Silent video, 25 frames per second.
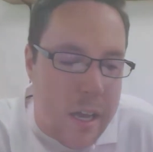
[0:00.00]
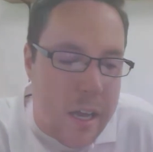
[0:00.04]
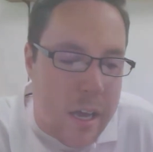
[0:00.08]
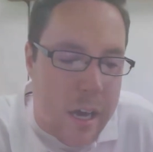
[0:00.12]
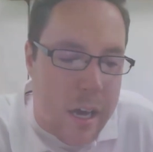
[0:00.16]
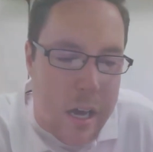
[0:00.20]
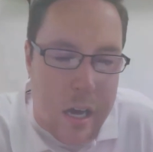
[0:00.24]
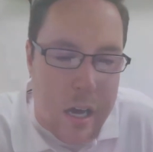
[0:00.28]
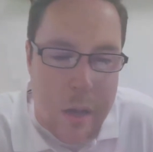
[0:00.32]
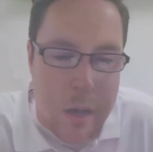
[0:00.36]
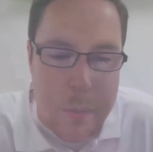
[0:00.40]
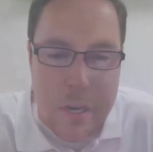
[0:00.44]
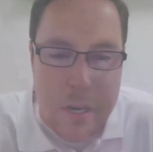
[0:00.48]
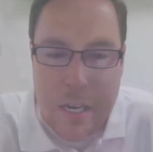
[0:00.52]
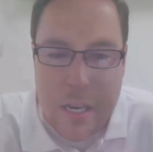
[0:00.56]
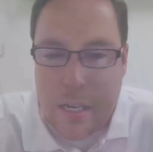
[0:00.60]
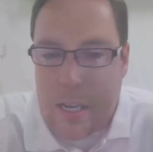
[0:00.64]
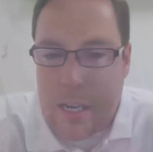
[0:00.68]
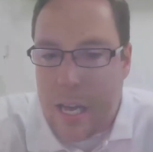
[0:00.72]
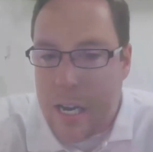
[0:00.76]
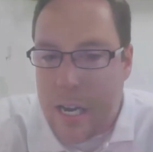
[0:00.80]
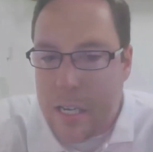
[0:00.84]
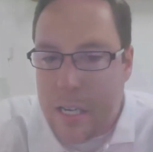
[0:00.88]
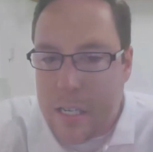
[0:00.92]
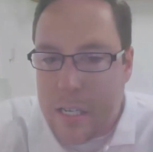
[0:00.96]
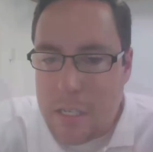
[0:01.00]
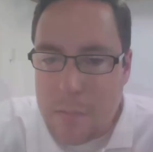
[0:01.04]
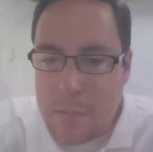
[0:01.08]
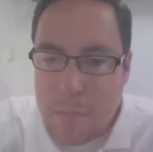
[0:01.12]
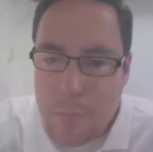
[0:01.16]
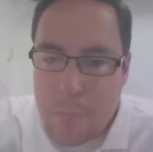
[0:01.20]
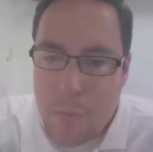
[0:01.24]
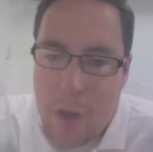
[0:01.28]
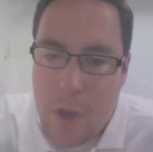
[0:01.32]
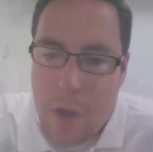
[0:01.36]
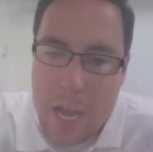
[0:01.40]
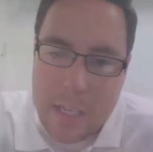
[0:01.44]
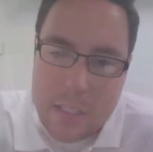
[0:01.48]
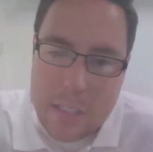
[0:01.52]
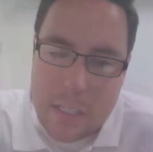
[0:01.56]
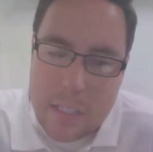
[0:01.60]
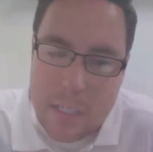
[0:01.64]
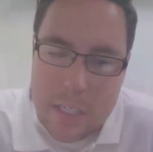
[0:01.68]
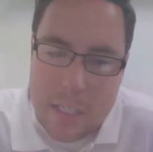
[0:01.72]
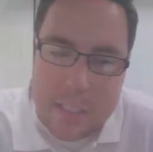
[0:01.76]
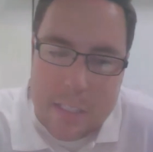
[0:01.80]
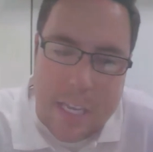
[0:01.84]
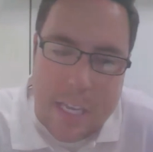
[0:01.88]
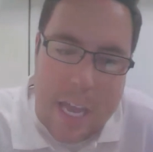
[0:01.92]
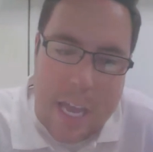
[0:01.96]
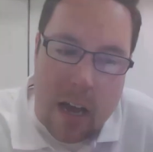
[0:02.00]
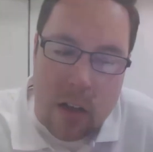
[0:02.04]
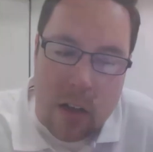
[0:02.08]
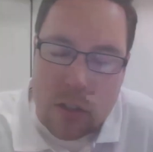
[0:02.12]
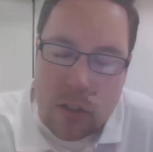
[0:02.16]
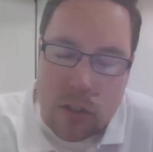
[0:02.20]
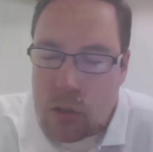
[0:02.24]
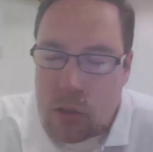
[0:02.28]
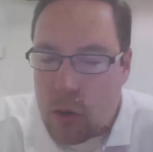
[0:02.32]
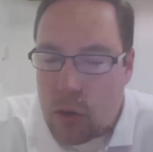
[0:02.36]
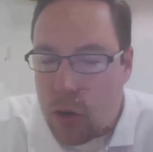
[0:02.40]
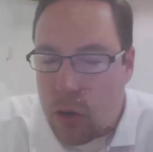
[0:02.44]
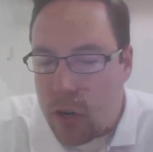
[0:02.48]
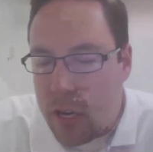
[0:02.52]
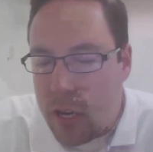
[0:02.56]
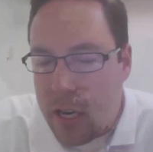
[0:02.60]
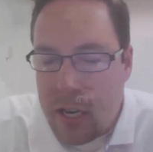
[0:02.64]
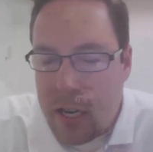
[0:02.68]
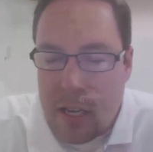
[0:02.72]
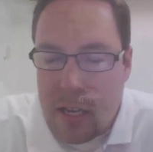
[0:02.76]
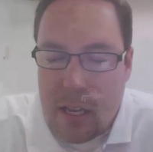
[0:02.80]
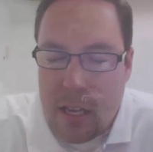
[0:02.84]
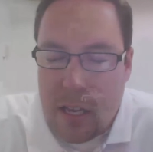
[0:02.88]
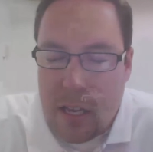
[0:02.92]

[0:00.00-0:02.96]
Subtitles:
any kind of pricing discounts or any